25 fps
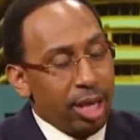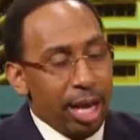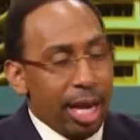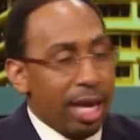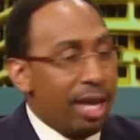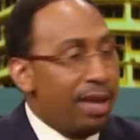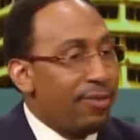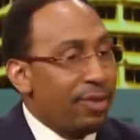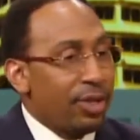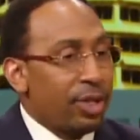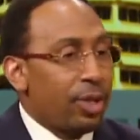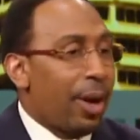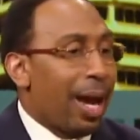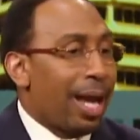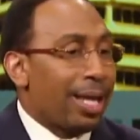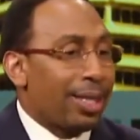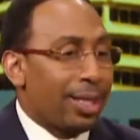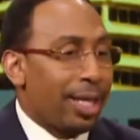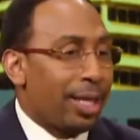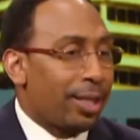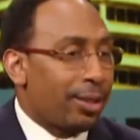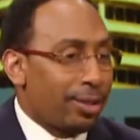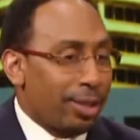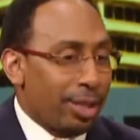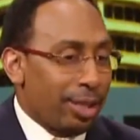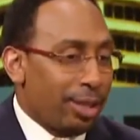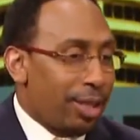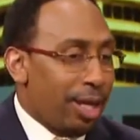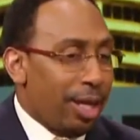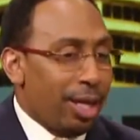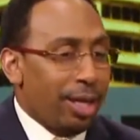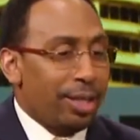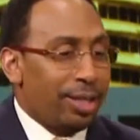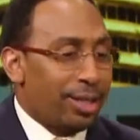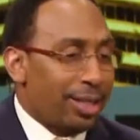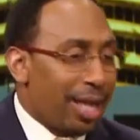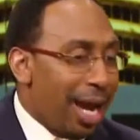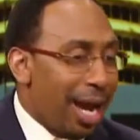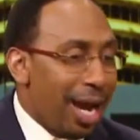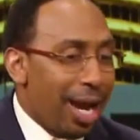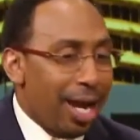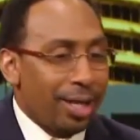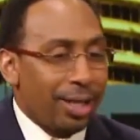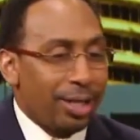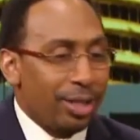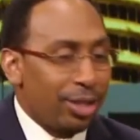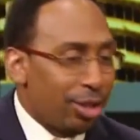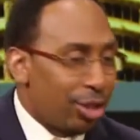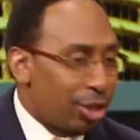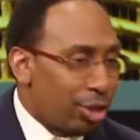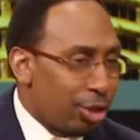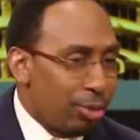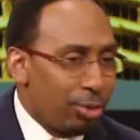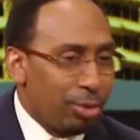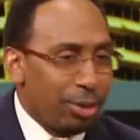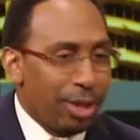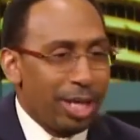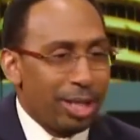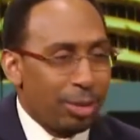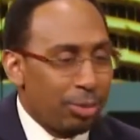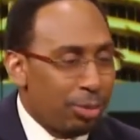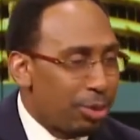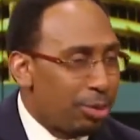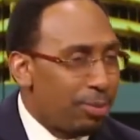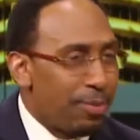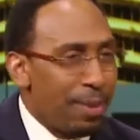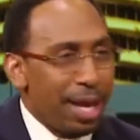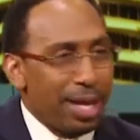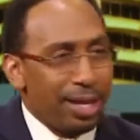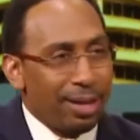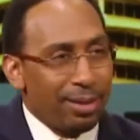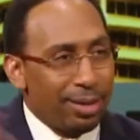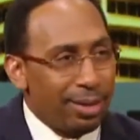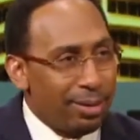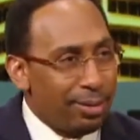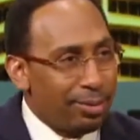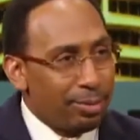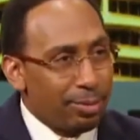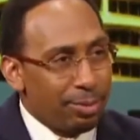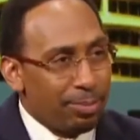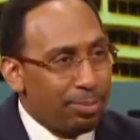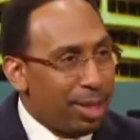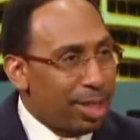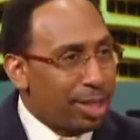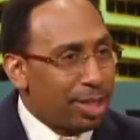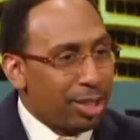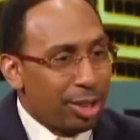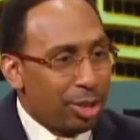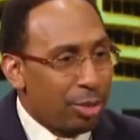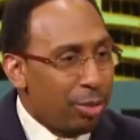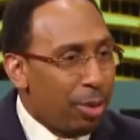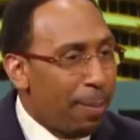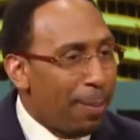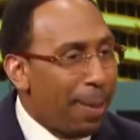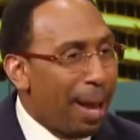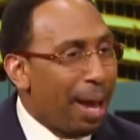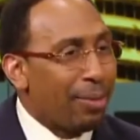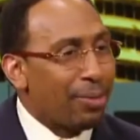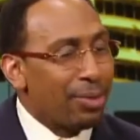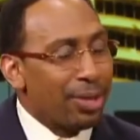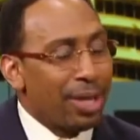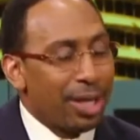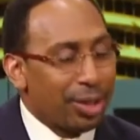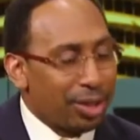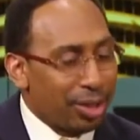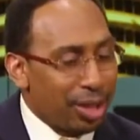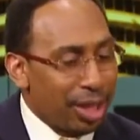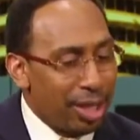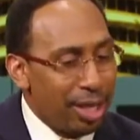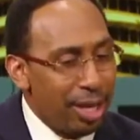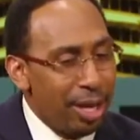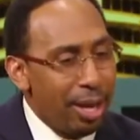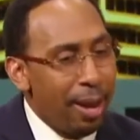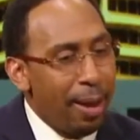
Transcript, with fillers: even though I think the untying of the shoelace was made, it was much ado about nothing.